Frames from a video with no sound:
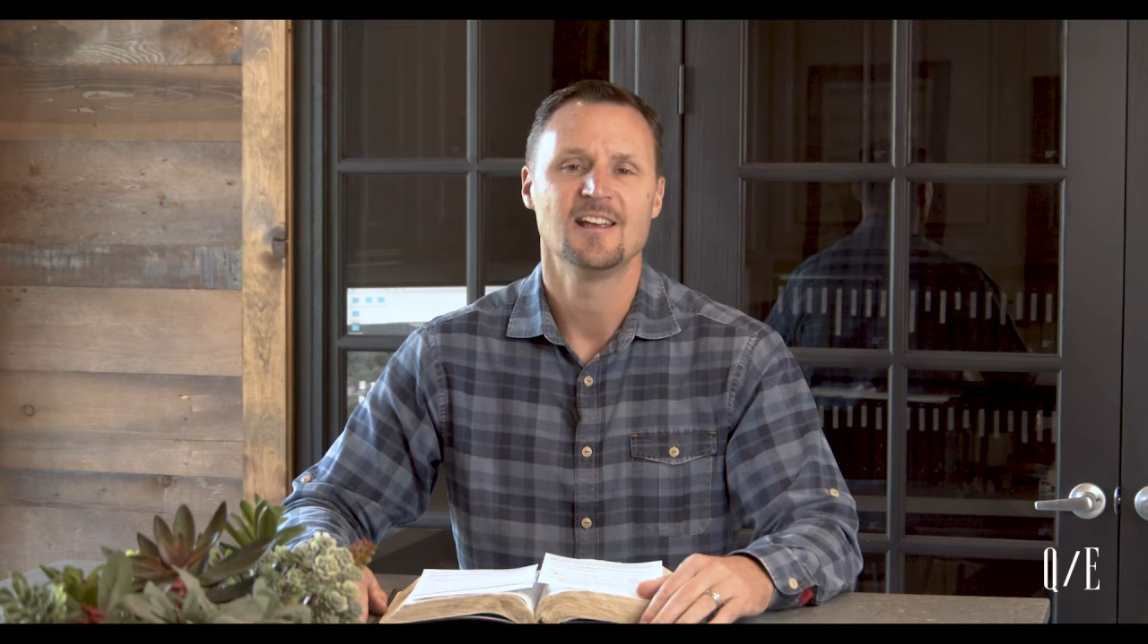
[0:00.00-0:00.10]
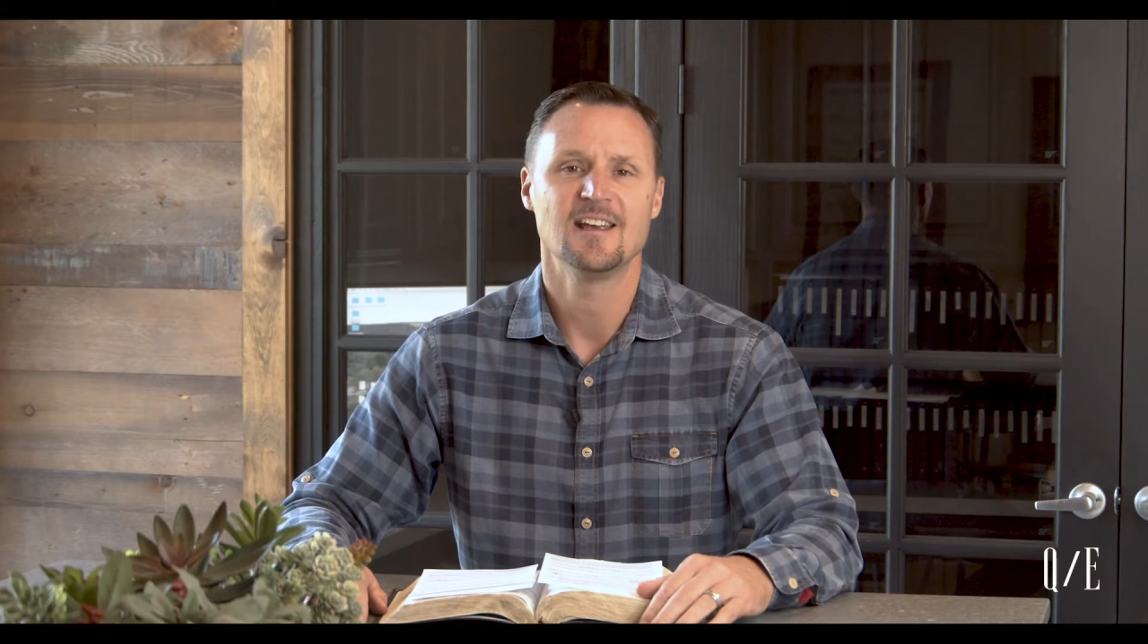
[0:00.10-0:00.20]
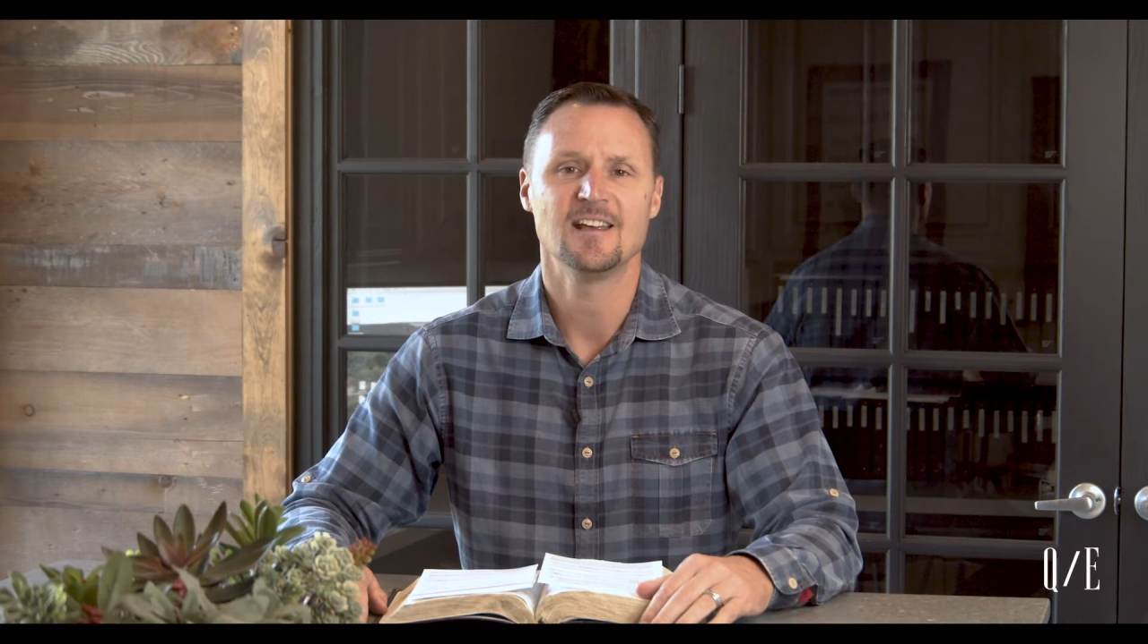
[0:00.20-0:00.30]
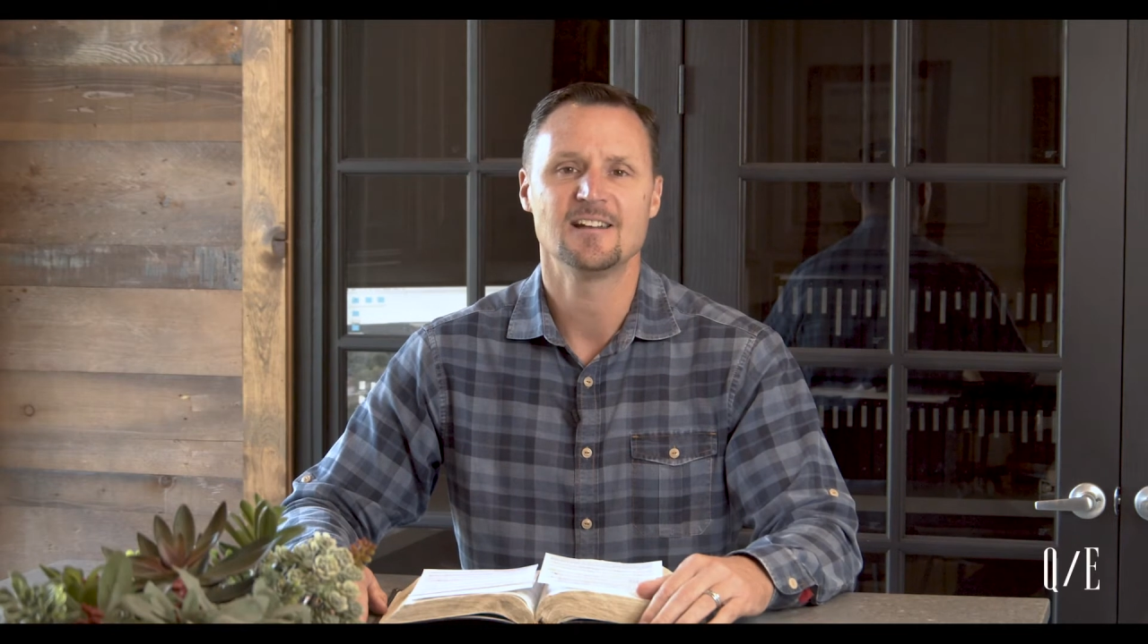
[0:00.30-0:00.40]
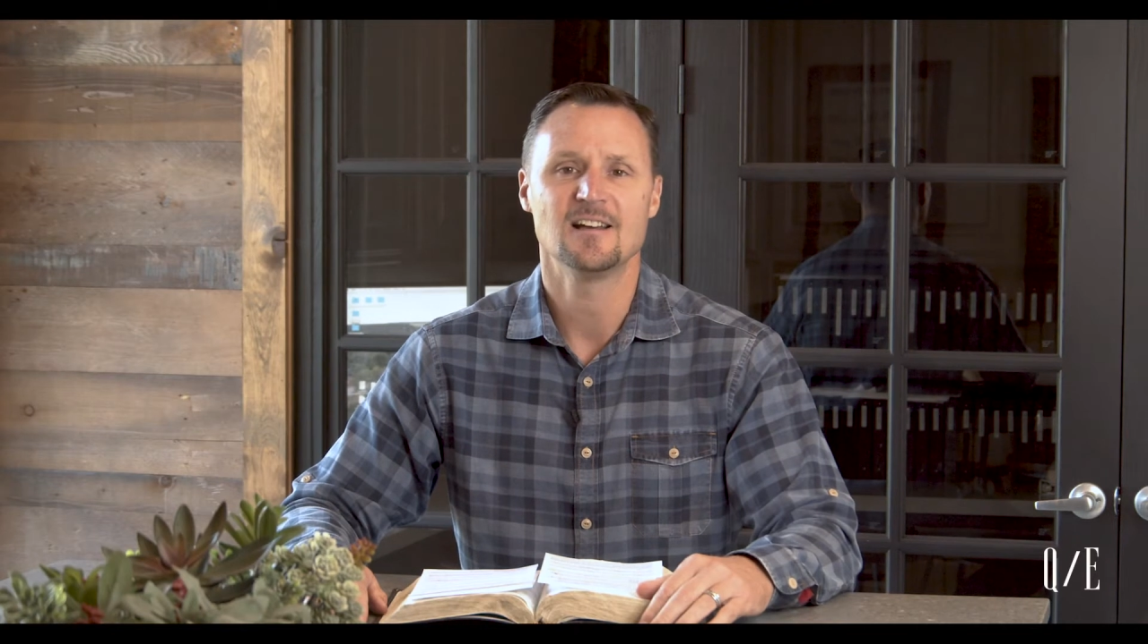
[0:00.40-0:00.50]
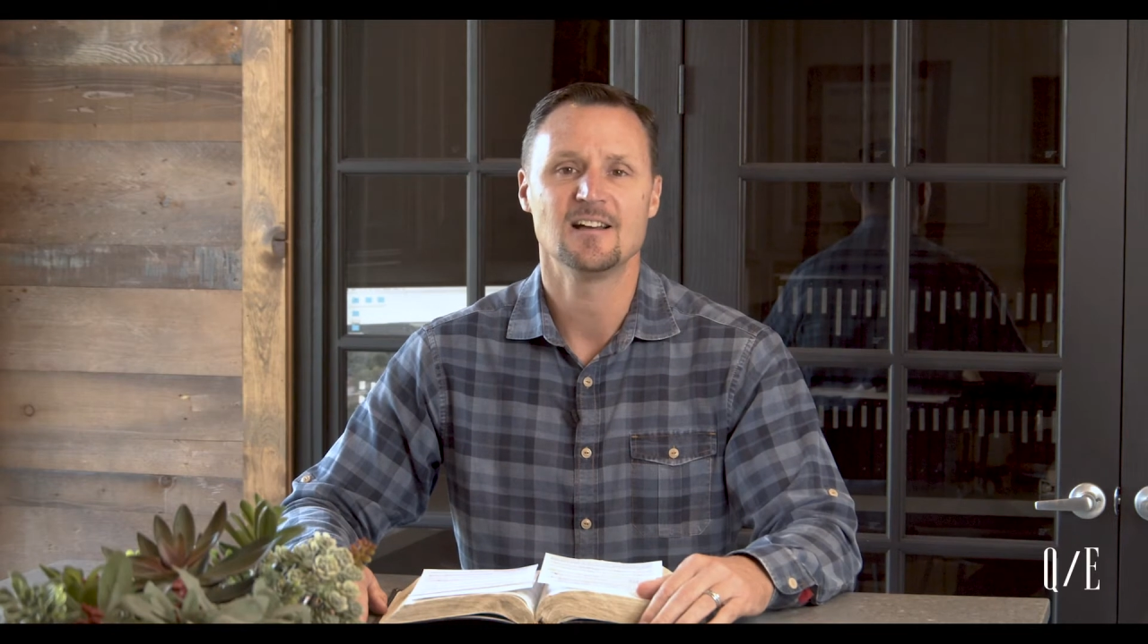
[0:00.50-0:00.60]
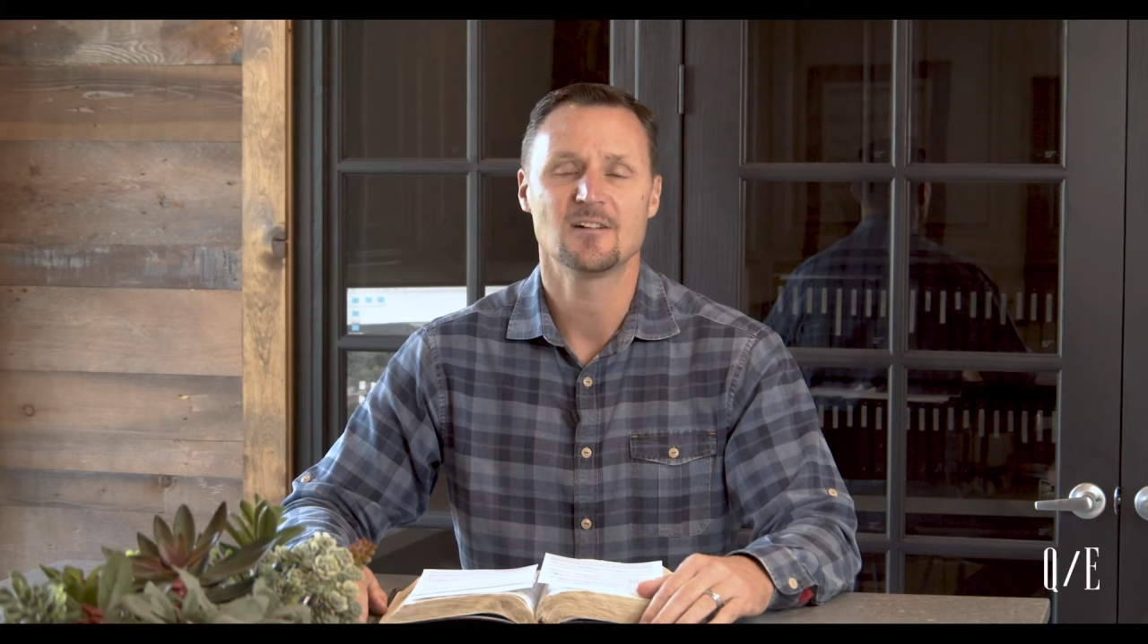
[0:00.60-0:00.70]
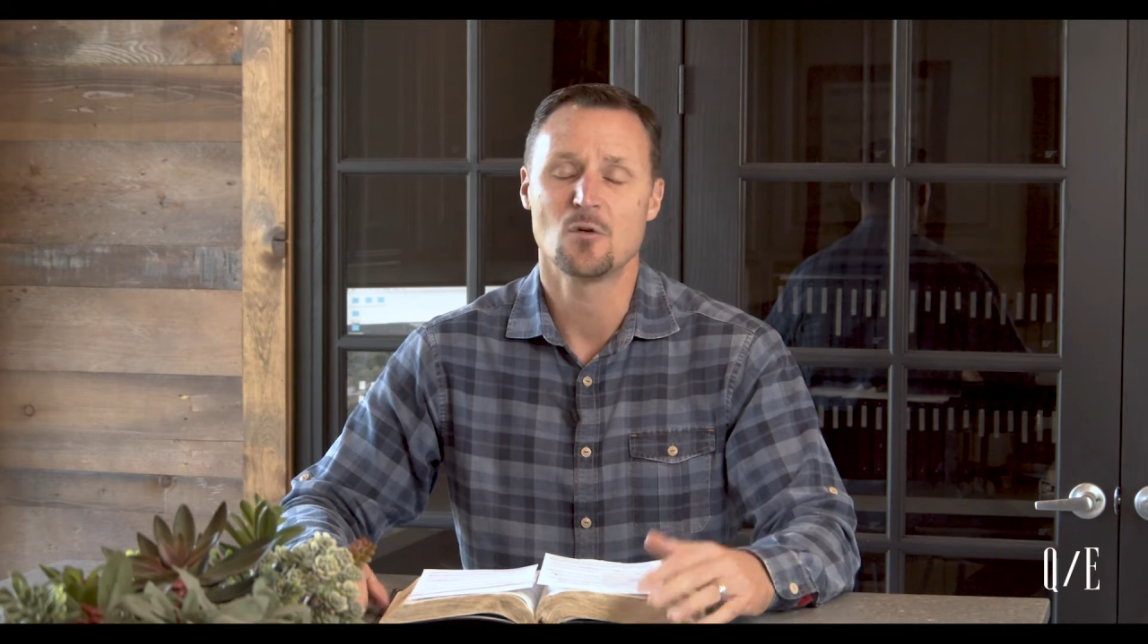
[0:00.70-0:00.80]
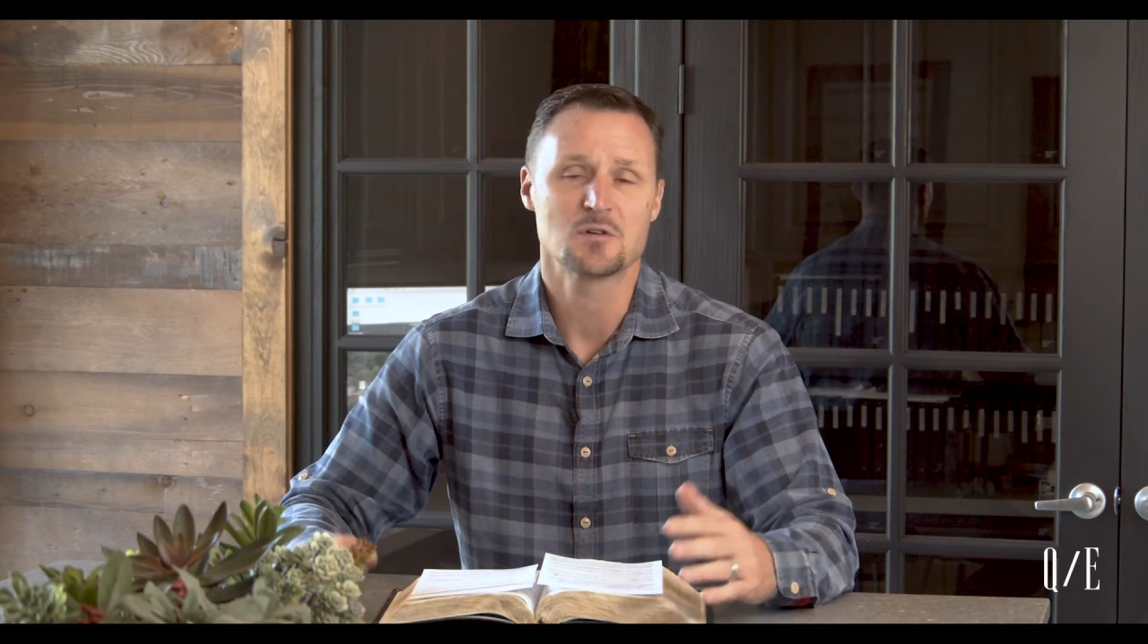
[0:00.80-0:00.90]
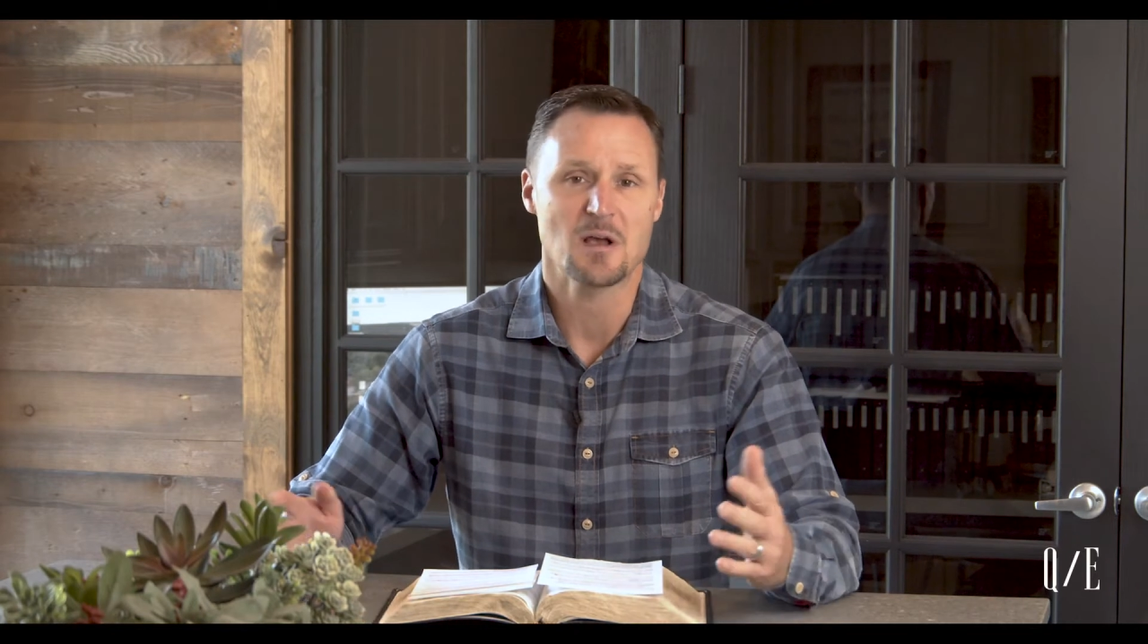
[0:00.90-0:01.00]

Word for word: And of course,